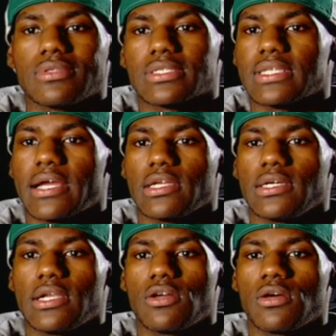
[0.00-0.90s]
It's not
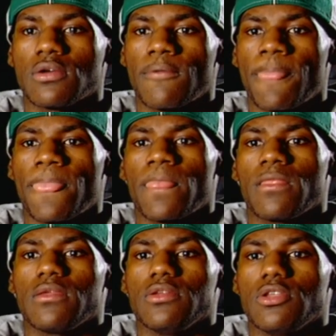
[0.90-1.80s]
good at all.
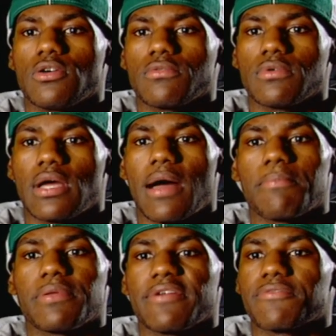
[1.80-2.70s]
You know,
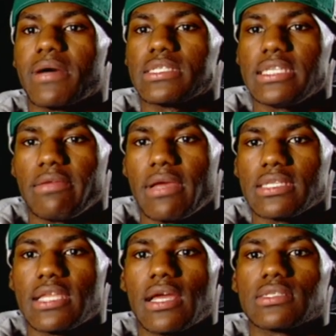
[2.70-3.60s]
I'm playing for my
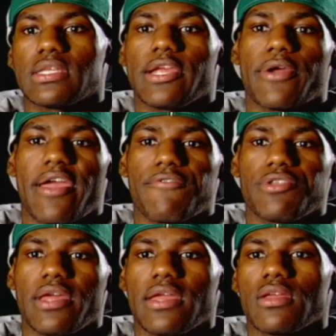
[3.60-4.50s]
teammates that's here
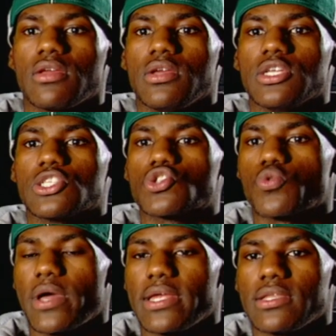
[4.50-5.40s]
every day,
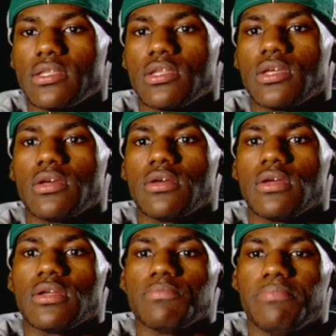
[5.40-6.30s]
sweating,
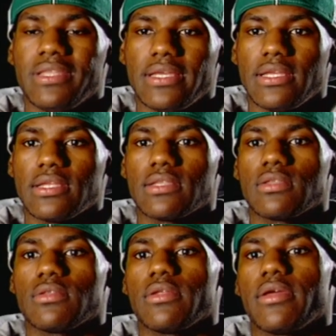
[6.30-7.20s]

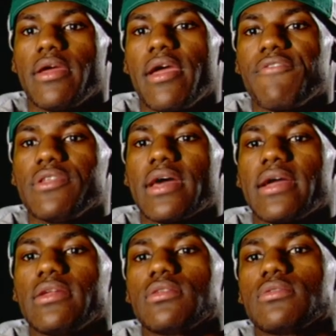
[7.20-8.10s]
bleeding every
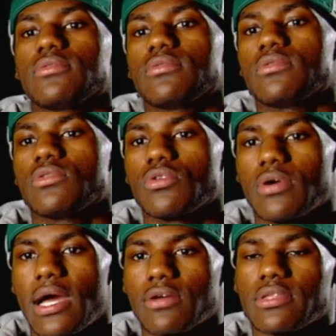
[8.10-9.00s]
night,
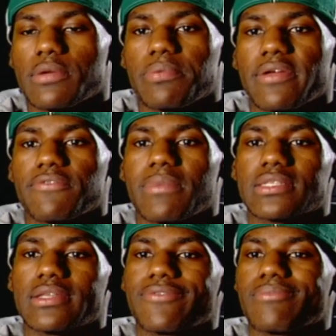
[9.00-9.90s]
out there playing for
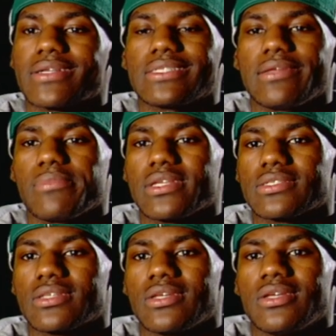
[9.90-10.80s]
myself and my
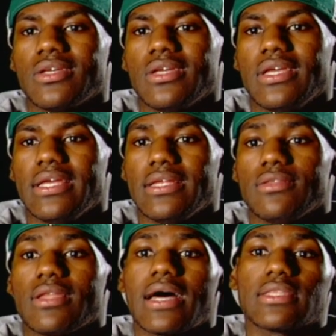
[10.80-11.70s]
teammates.
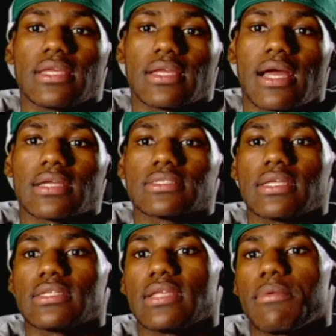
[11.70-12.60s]
And I think I can
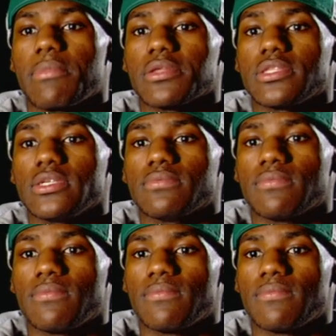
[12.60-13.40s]
say the same about them.